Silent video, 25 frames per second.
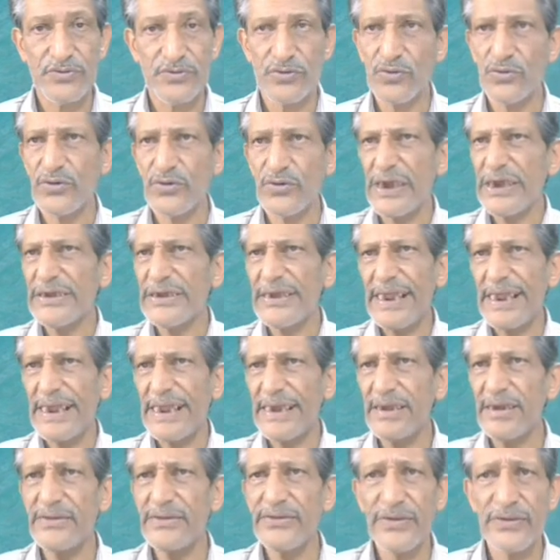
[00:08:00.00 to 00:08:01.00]
So write
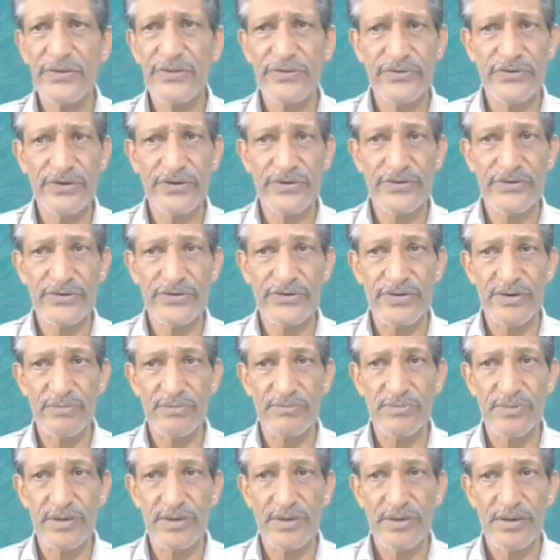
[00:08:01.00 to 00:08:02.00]
any 6-digit
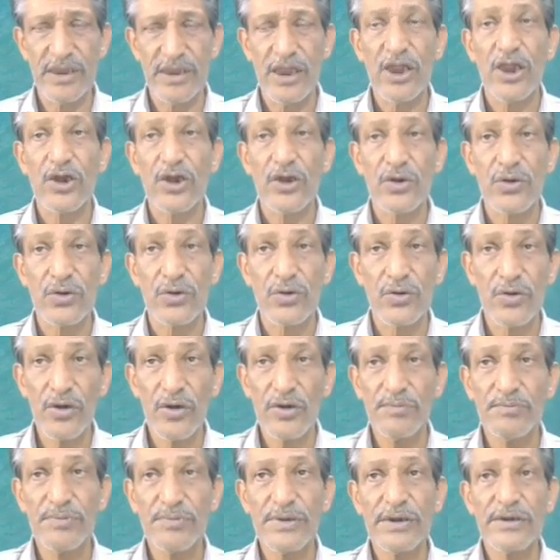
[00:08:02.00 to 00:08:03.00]
number
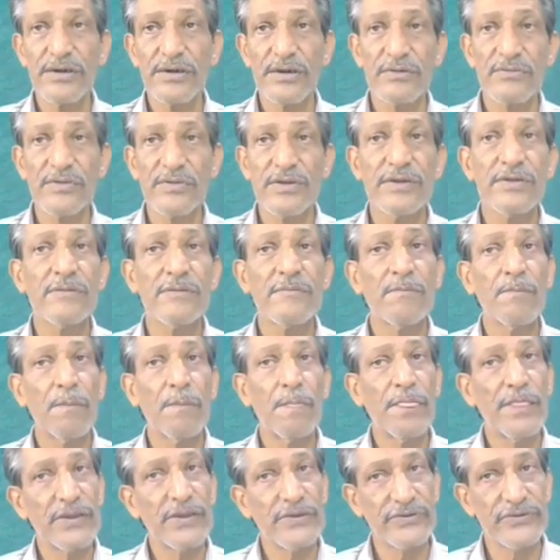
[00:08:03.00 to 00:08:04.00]
not beginning with
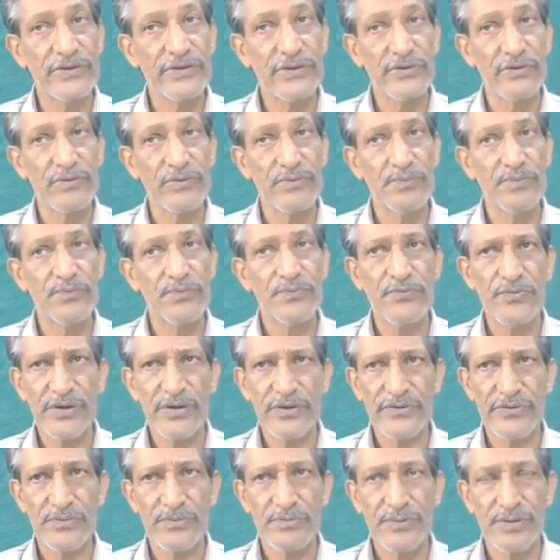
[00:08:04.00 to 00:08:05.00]
0.
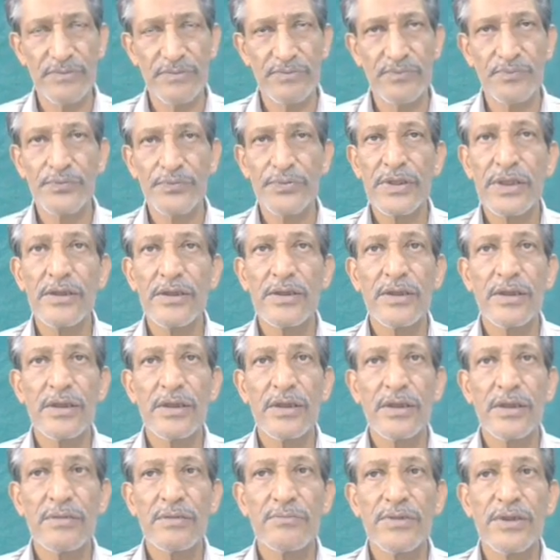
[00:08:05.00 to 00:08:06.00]
Very simple.
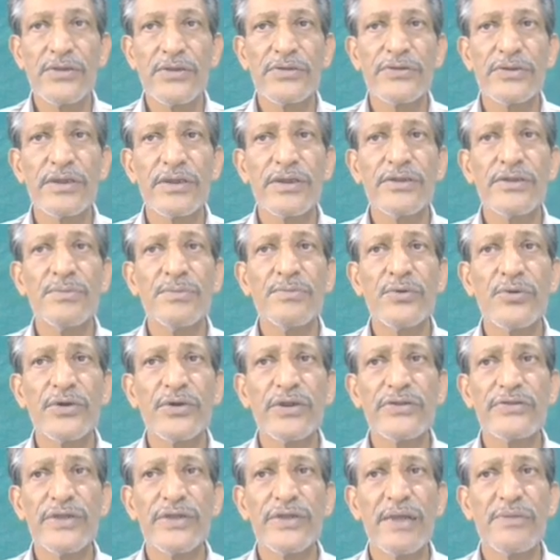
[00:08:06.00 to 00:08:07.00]
Because in the board
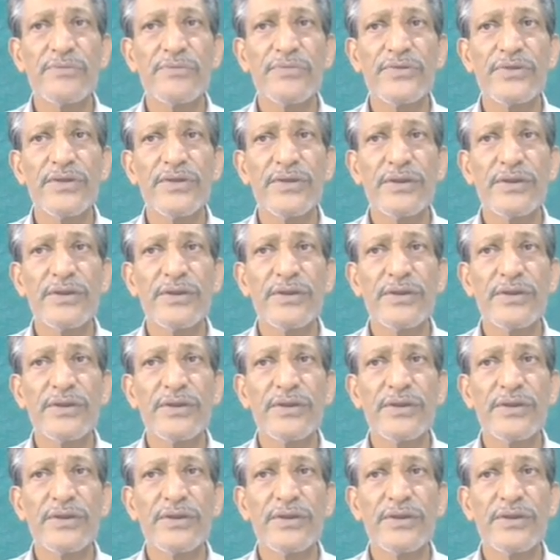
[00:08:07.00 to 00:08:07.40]
exams,